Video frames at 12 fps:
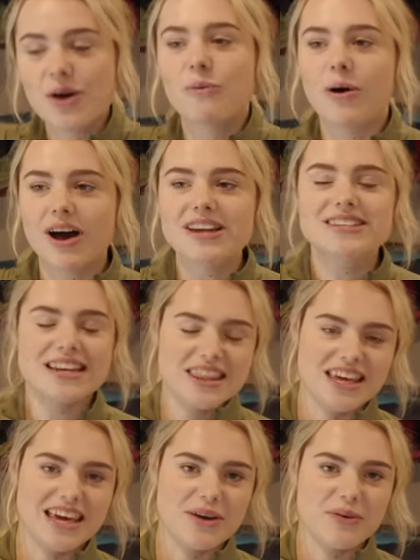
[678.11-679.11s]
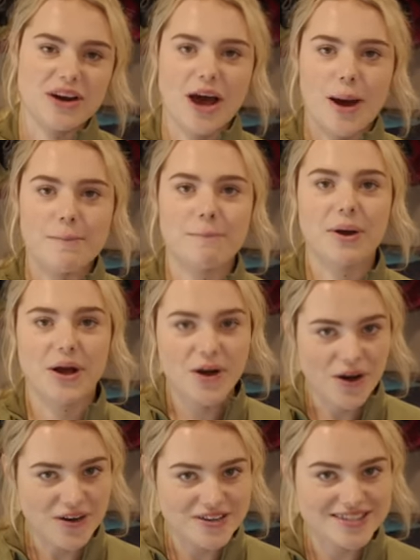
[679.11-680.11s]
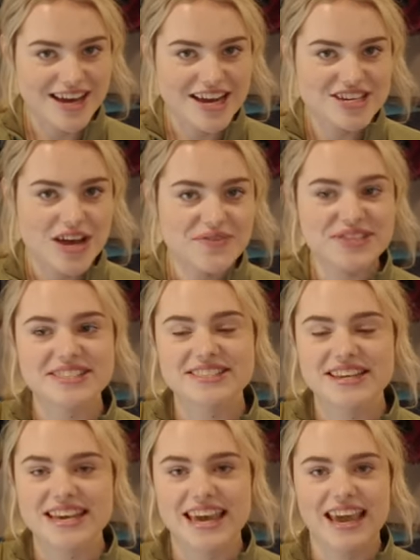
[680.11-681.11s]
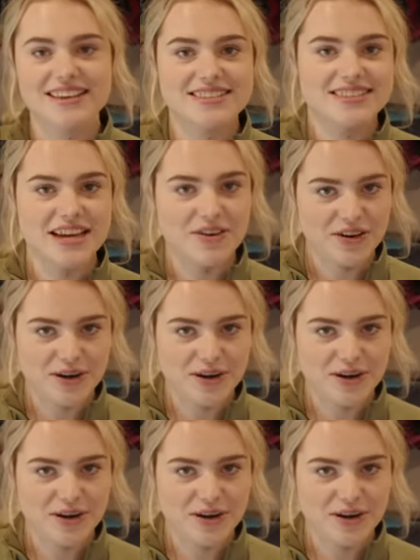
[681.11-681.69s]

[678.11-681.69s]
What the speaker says: Well, I did think it would come because I actually have a sneaky secret